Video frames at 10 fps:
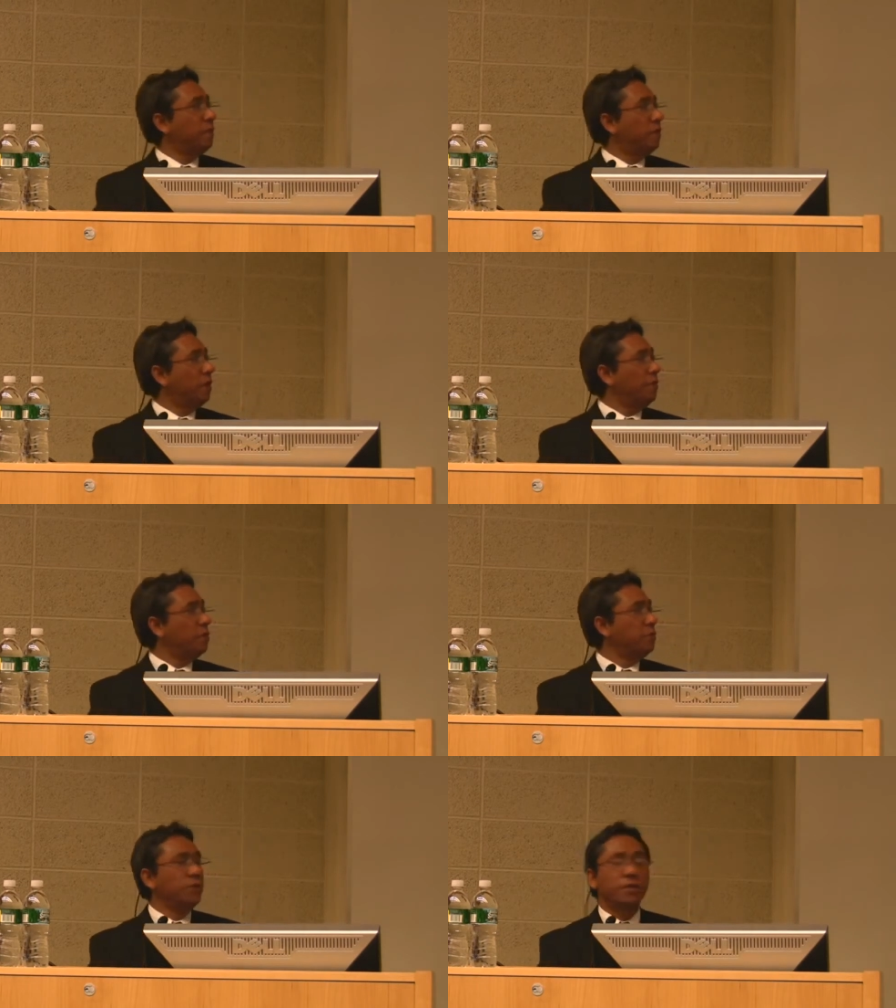or every
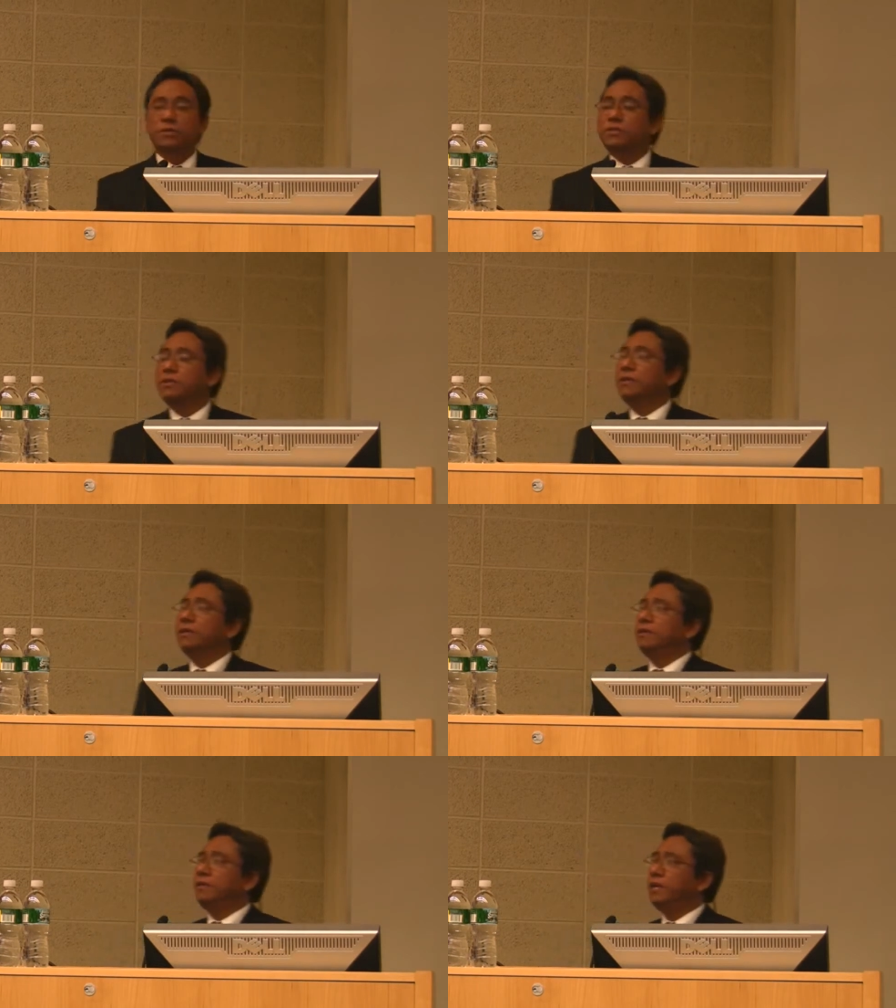2 years,
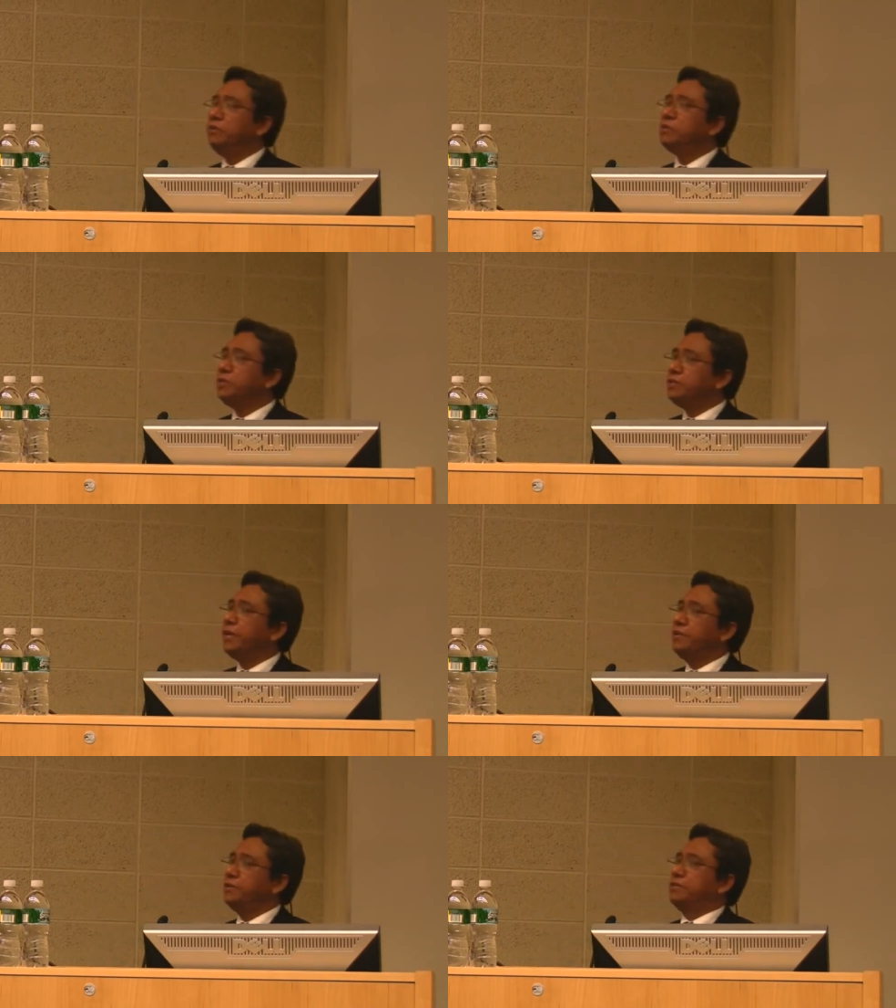then you see
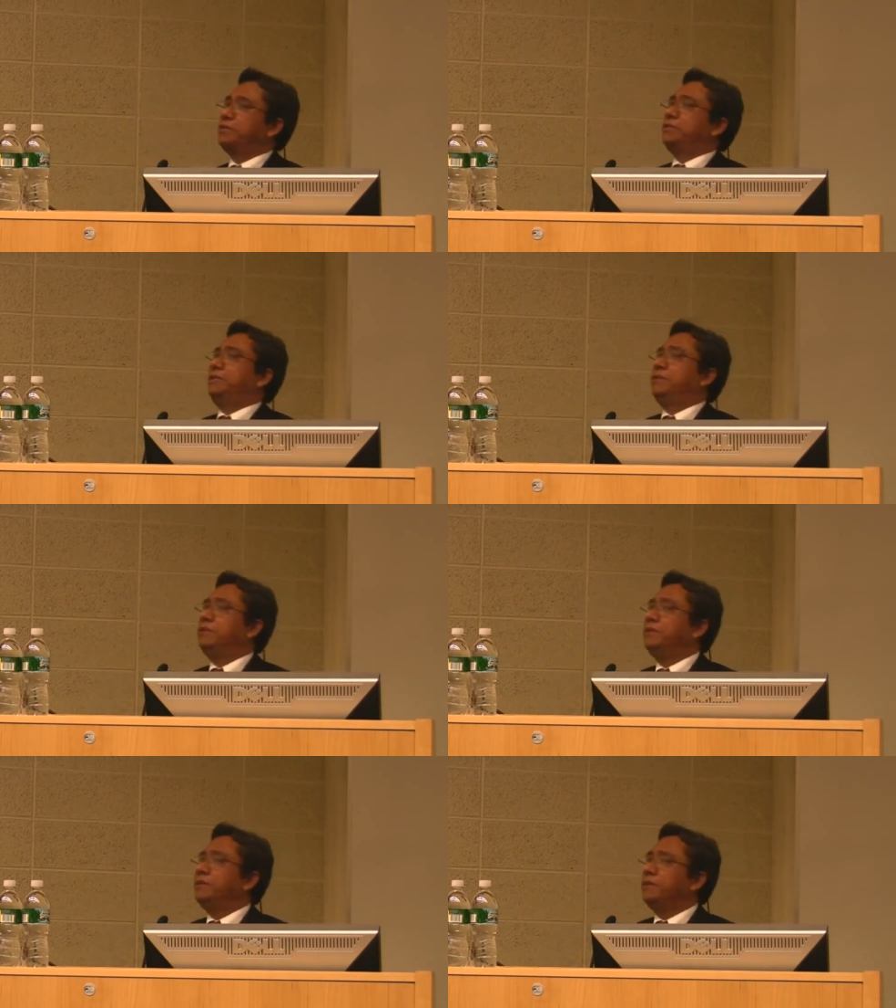changes,
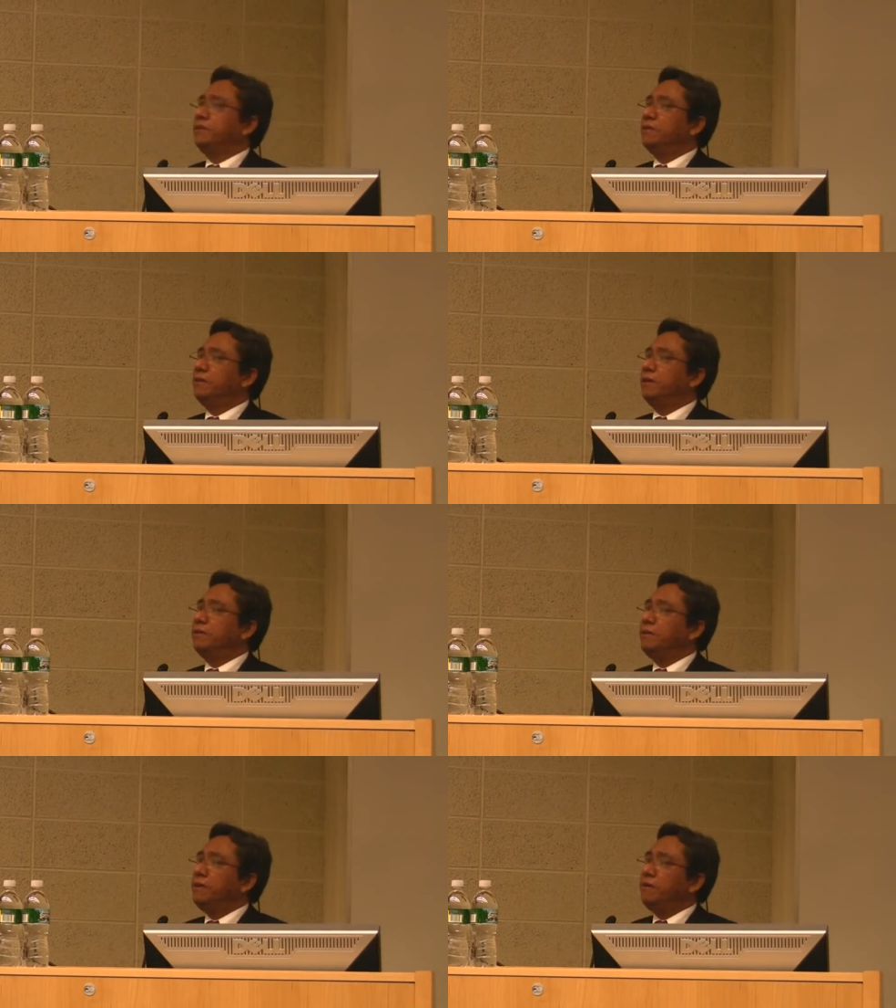right?
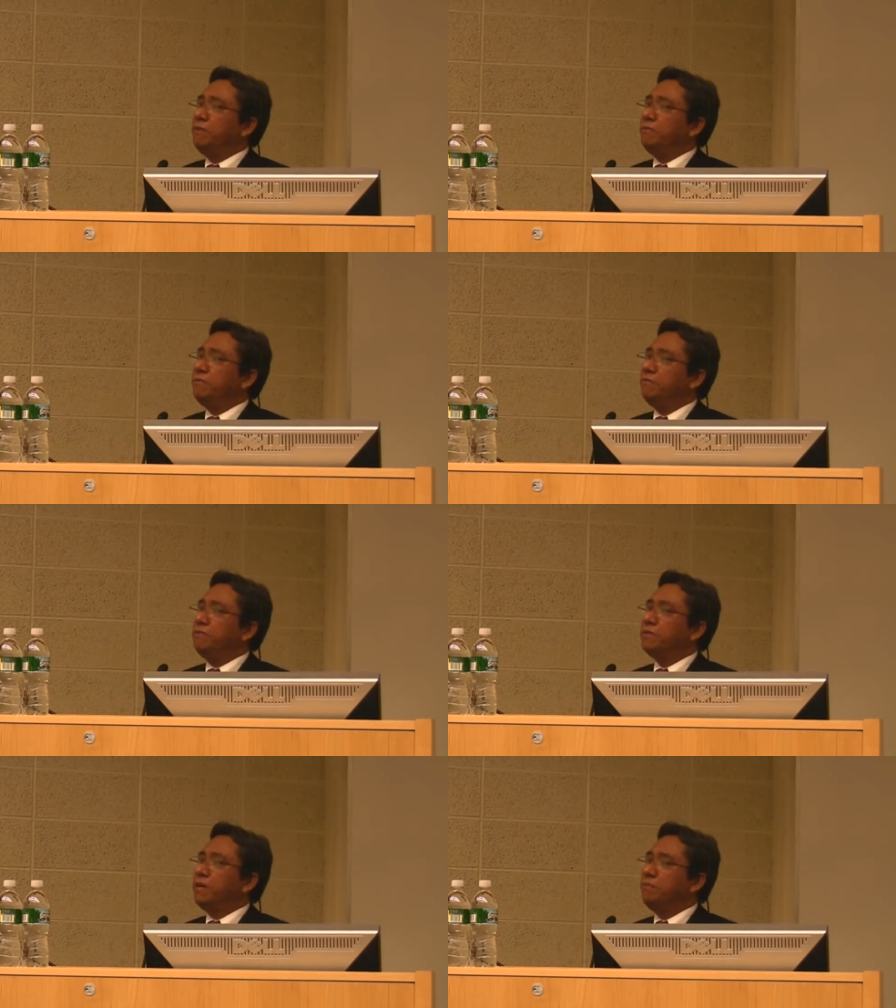
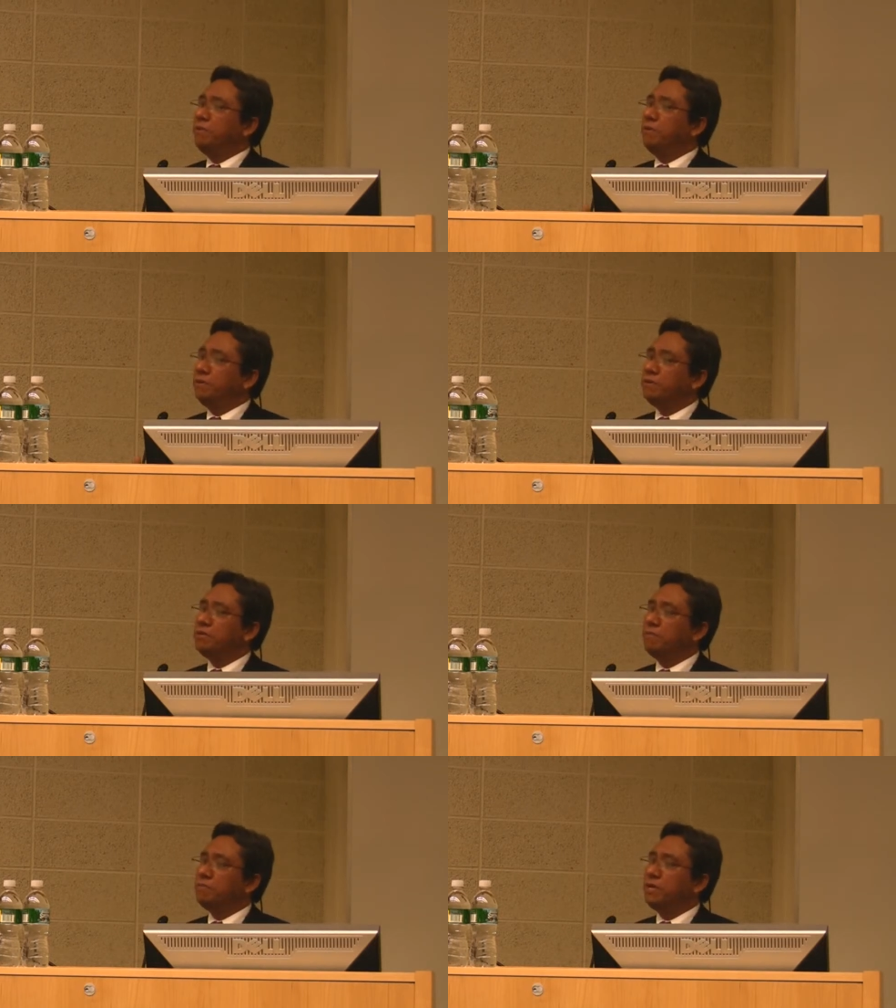For example,
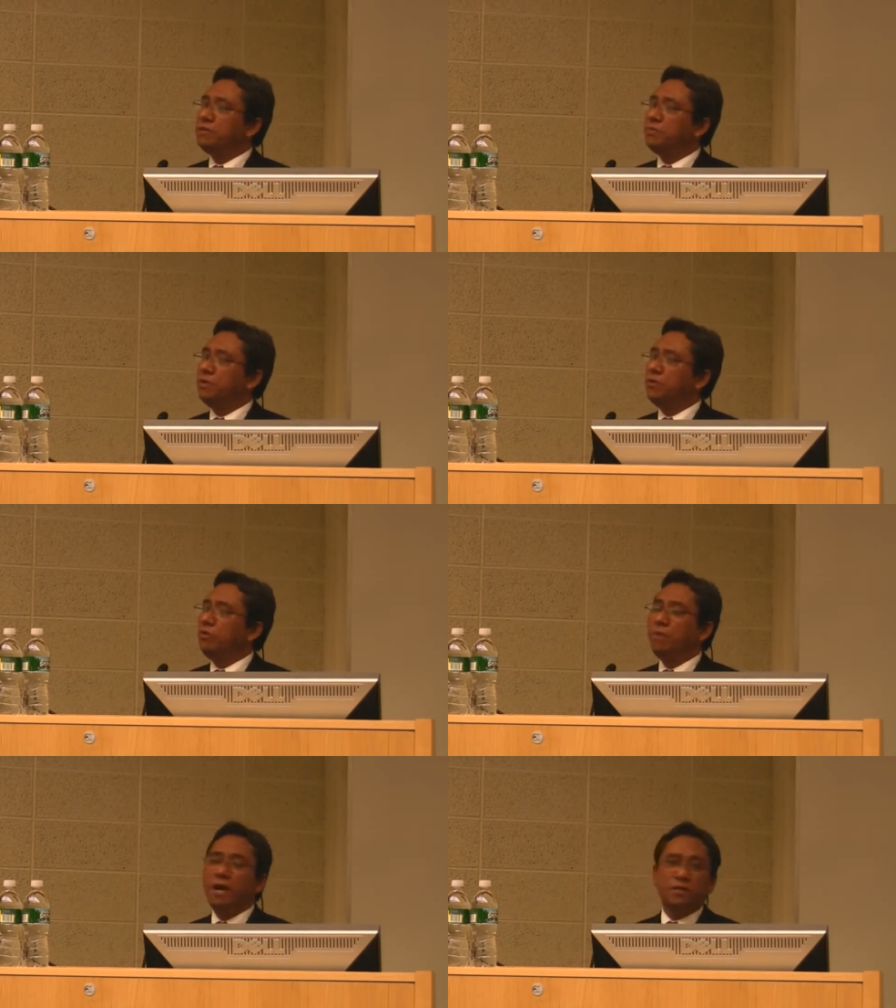sometimes when you
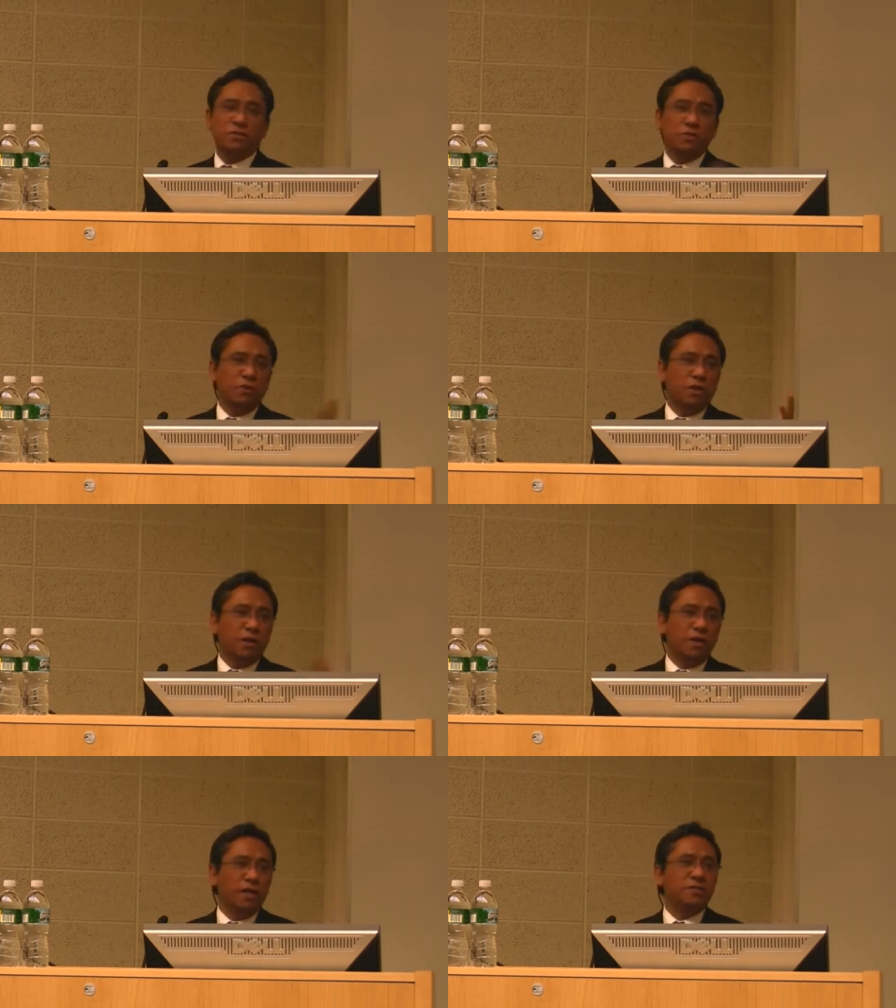go back to,
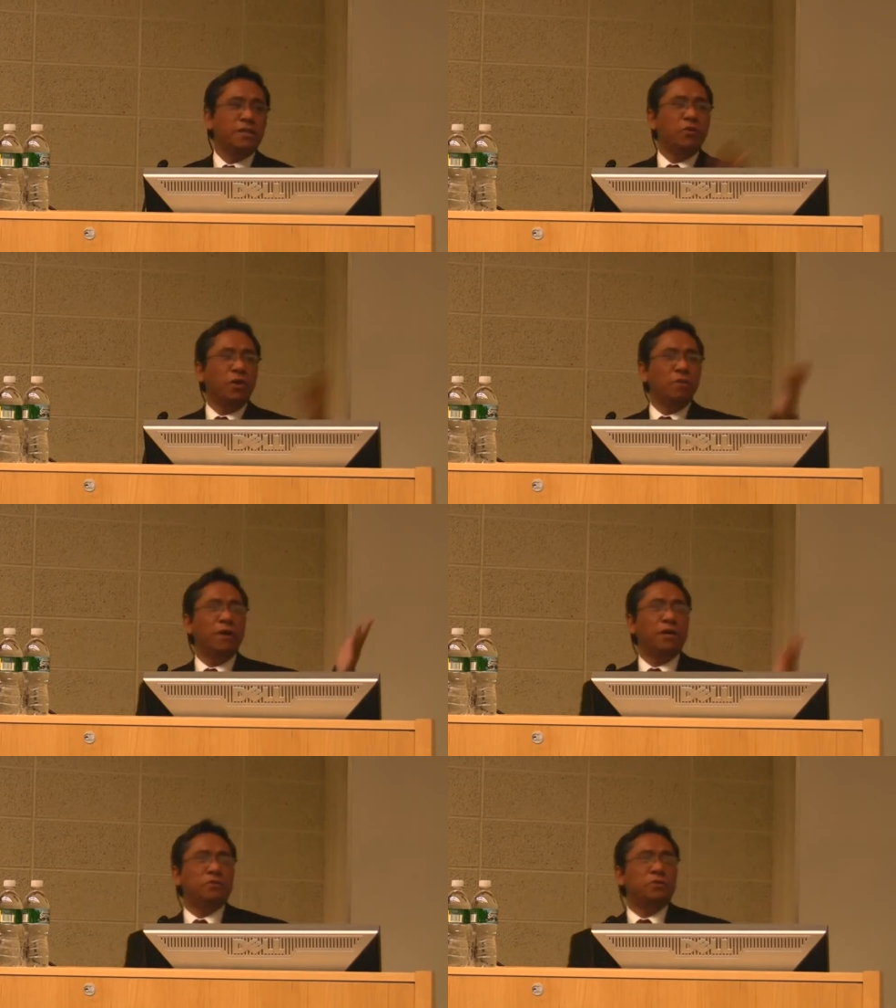let's say going
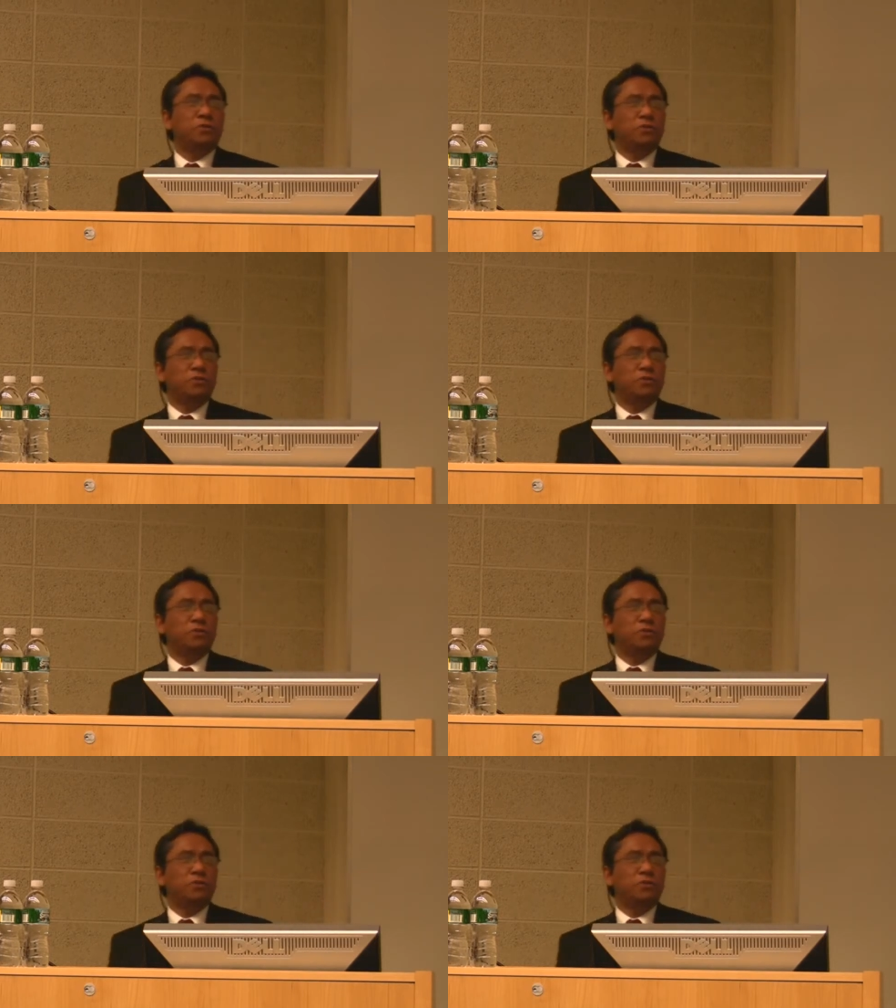back to